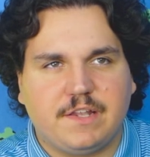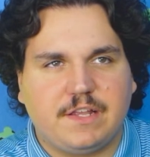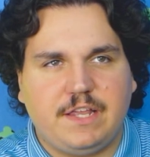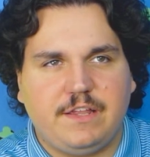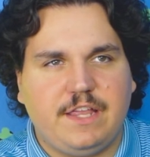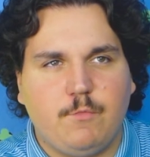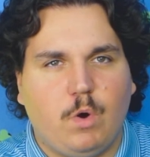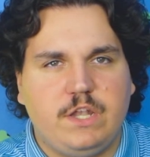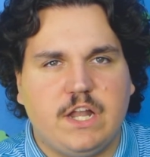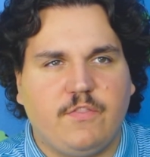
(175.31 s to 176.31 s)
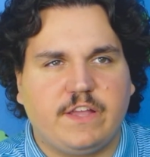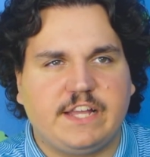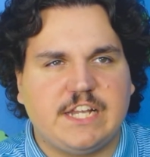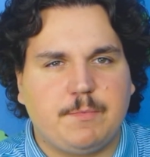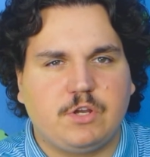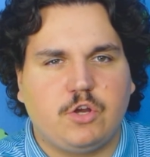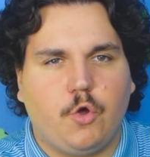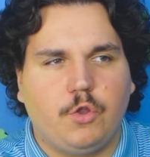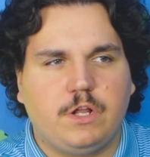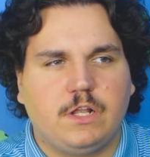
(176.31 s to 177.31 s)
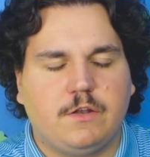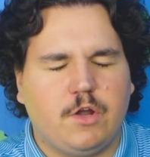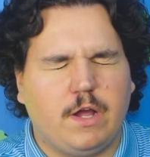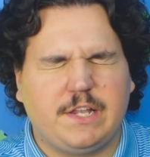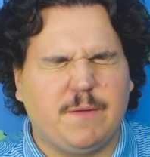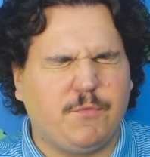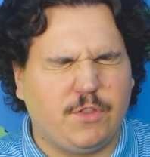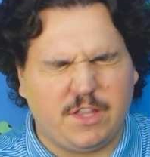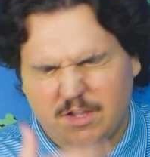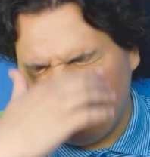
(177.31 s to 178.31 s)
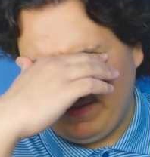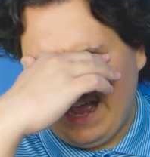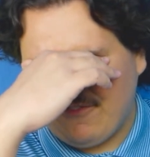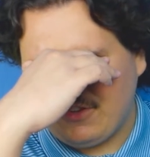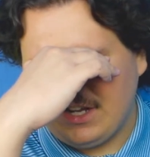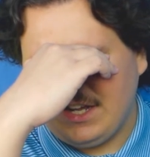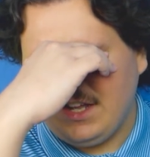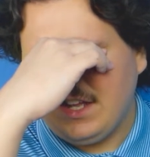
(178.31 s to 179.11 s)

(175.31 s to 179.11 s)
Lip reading: like, he won nothing except except for the BAFTA.